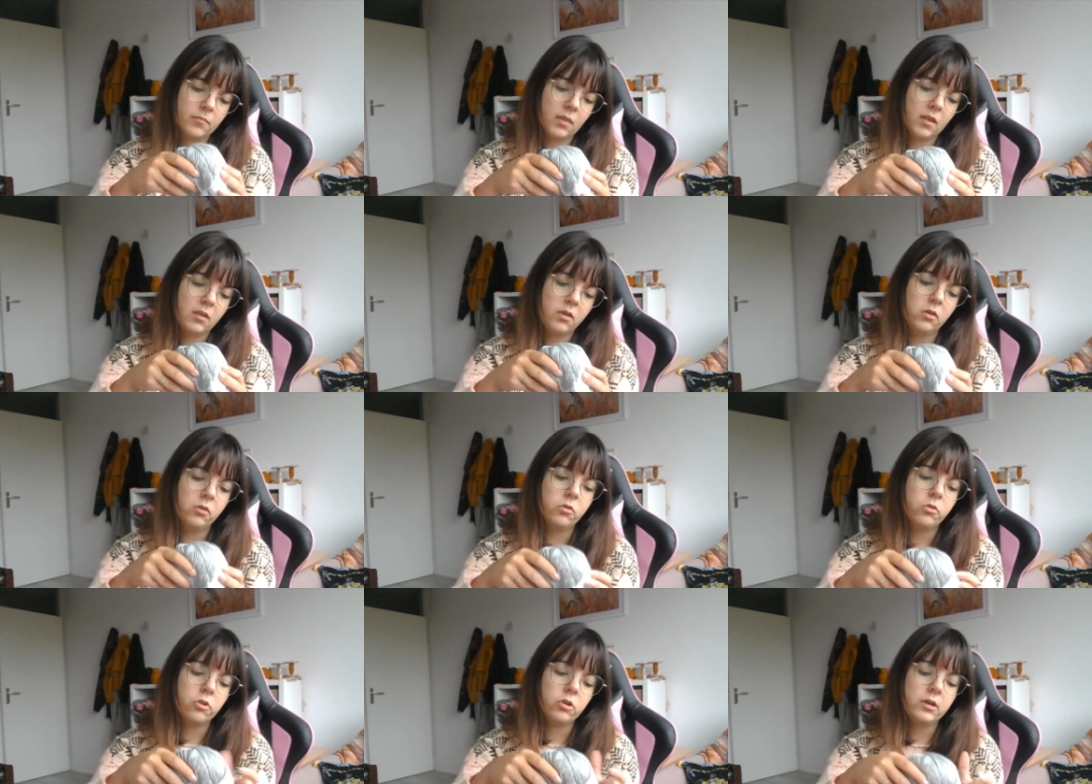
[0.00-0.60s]

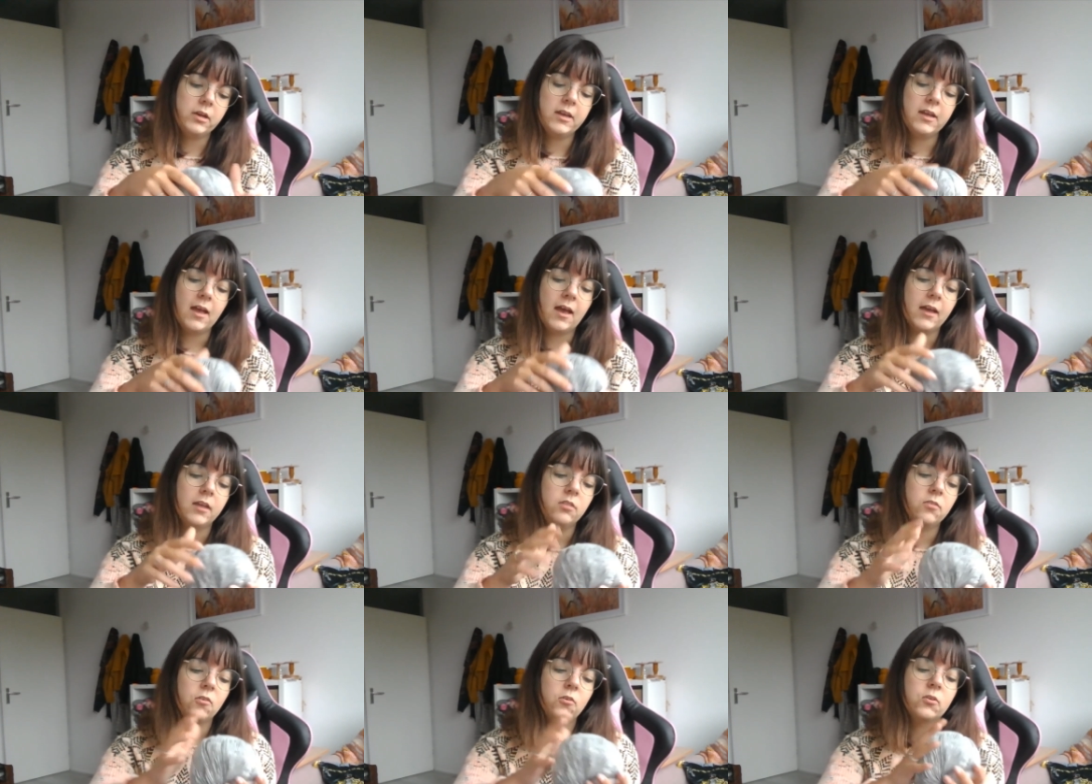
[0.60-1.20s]
Usually I
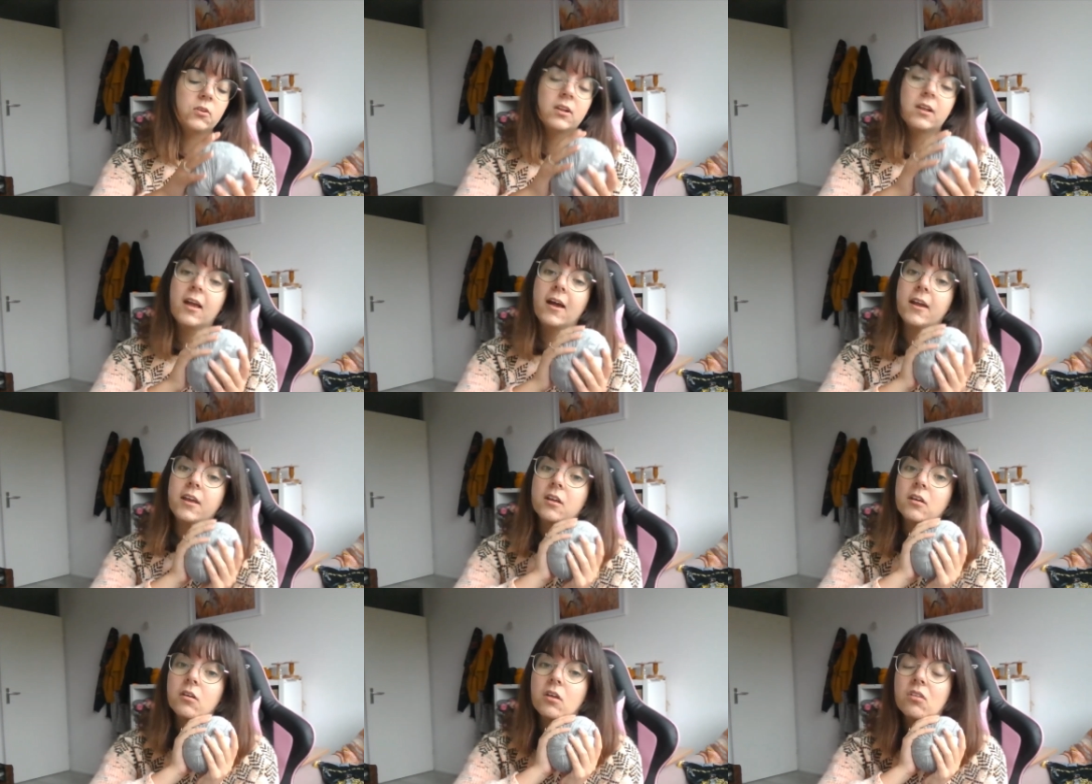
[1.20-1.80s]
don't
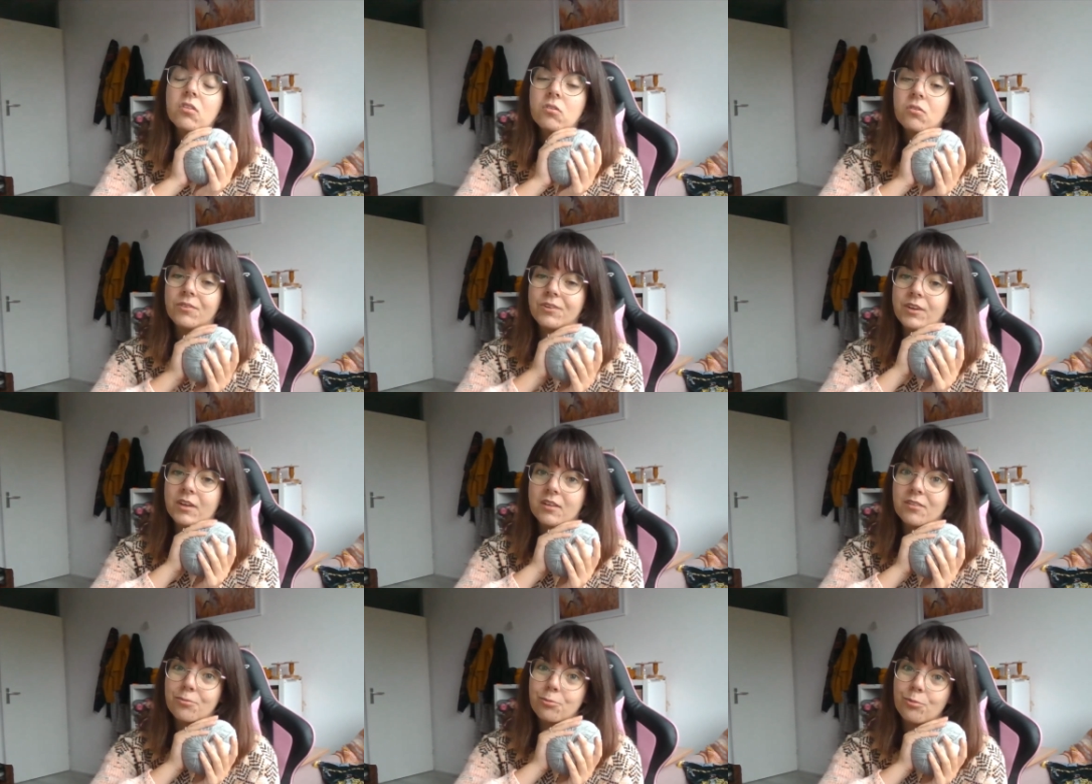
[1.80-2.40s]
like to
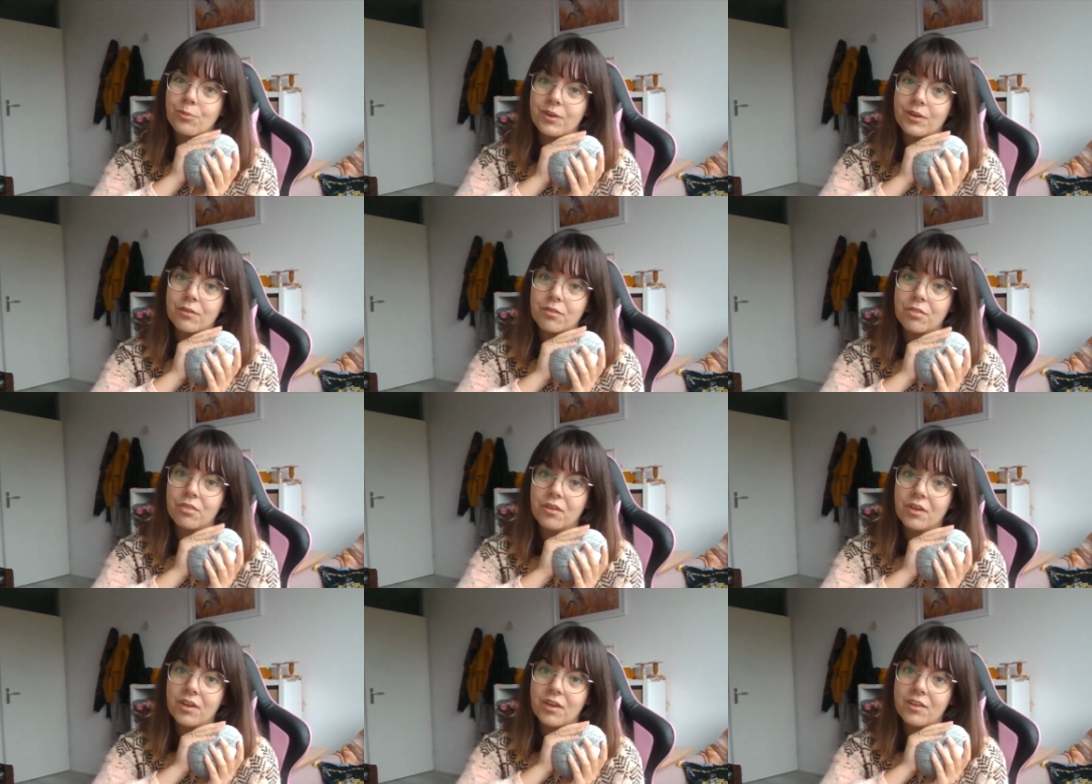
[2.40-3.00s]
knit with
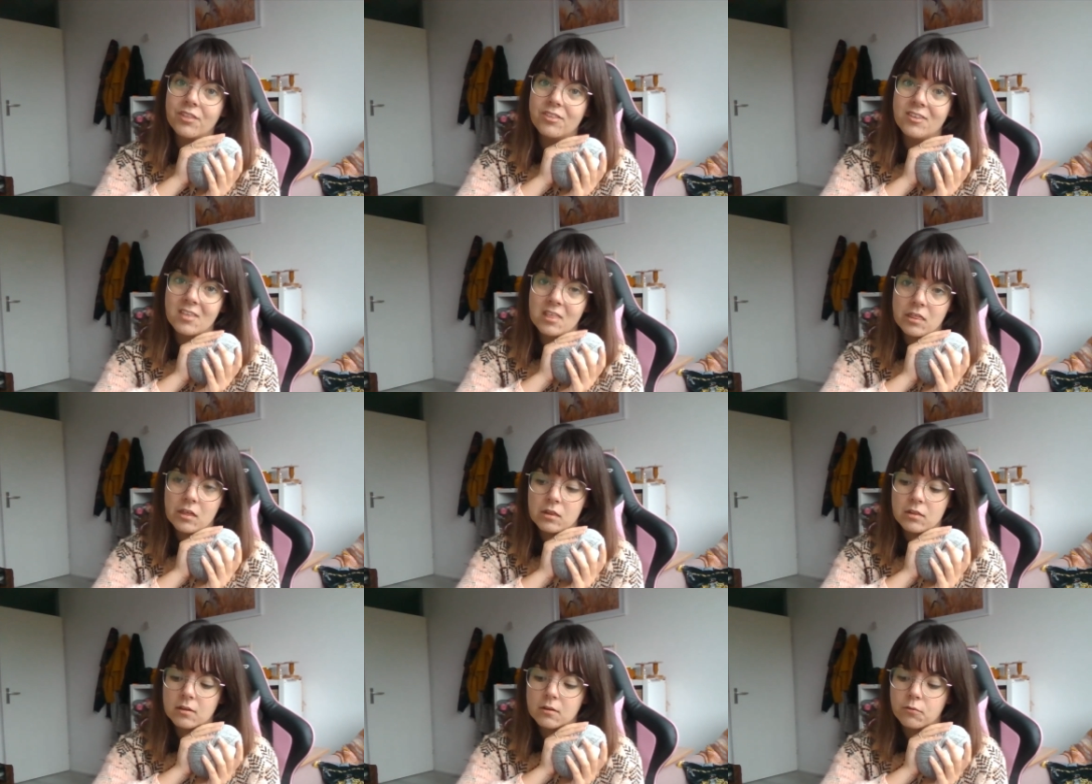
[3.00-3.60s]

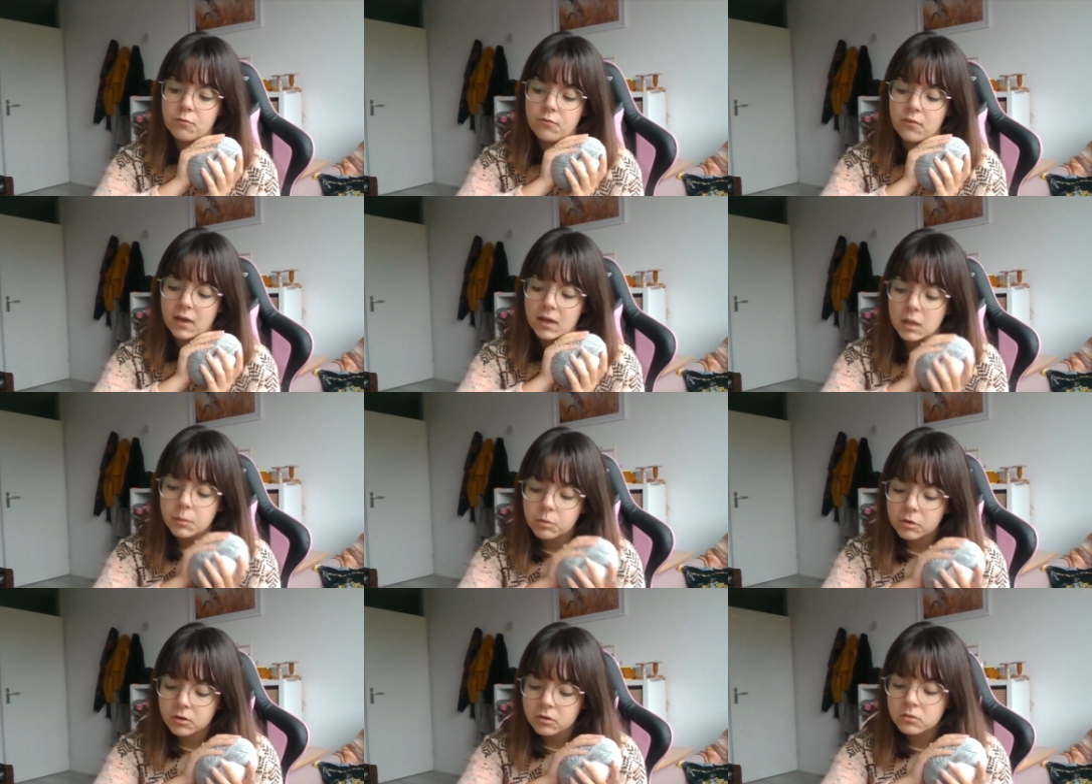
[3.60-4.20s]
synthetic
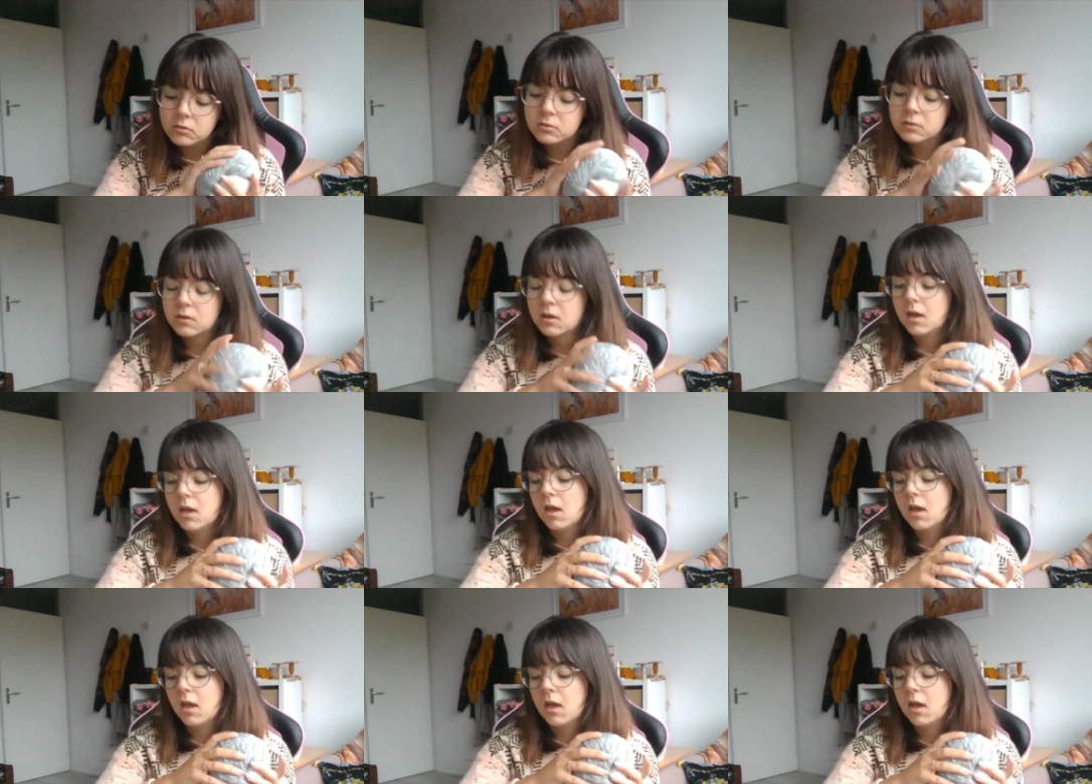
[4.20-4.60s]
fibers,